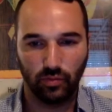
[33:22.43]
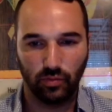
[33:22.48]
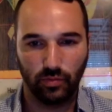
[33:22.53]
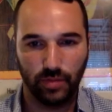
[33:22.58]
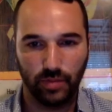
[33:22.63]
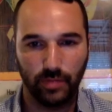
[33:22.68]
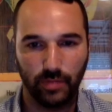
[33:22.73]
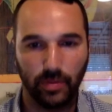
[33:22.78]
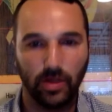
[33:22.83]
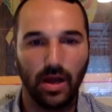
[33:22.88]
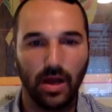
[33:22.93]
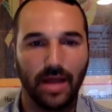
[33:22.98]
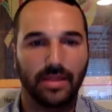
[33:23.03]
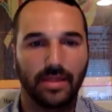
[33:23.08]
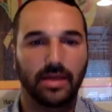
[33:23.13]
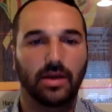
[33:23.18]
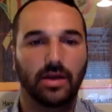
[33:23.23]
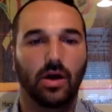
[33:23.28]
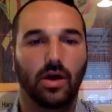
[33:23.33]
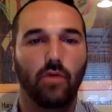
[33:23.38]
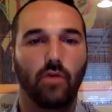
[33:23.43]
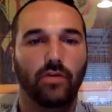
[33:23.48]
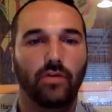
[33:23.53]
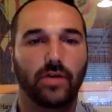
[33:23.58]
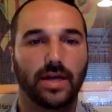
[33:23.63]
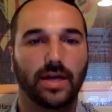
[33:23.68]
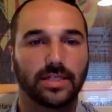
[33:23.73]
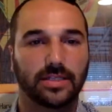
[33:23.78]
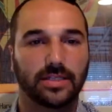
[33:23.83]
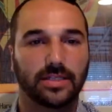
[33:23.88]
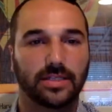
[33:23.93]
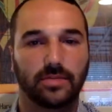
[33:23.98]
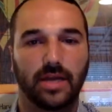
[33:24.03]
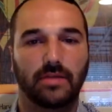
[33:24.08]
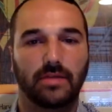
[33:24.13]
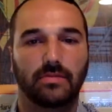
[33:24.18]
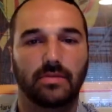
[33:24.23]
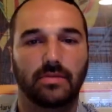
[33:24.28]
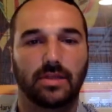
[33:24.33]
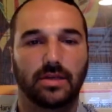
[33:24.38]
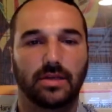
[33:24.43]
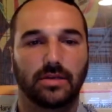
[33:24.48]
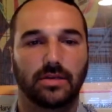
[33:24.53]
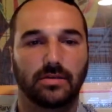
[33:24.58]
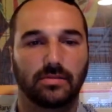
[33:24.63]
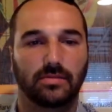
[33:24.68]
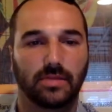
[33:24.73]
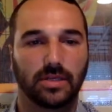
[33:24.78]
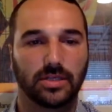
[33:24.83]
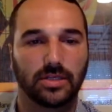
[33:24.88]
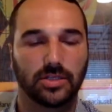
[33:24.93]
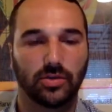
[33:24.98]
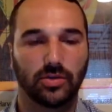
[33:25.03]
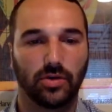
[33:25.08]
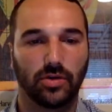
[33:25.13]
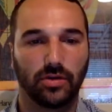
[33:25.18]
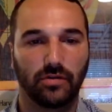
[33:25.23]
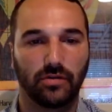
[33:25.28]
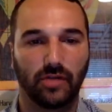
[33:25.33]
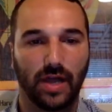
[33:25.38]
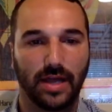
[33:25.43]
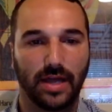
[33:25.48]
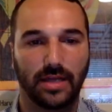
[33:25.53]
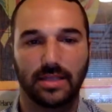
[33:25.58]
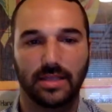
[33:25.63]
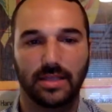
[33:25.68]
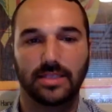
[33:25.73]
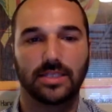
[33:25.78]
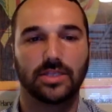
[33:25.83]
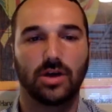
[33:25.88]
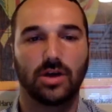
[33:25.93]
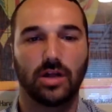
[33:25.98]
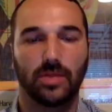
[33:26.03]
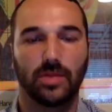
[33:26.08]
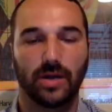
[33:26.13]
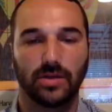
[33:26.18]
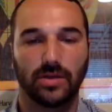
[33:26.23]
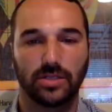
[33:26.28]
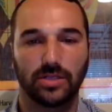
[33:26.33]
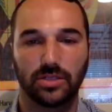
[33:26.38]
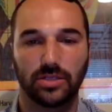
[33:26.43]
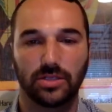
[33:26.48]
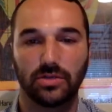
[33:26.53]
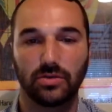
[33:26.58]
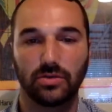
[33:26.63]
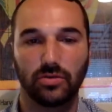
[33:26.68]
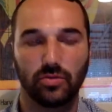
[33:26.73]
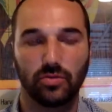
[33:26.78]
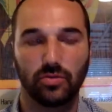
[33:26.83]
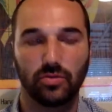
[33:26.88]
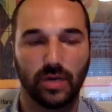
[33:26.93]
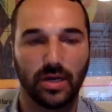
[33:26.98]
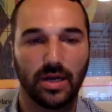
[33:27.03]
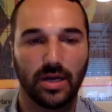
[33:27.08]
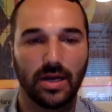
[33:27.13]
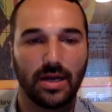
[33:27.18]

people, I think, overestimate the sort of like, this is all about Zoom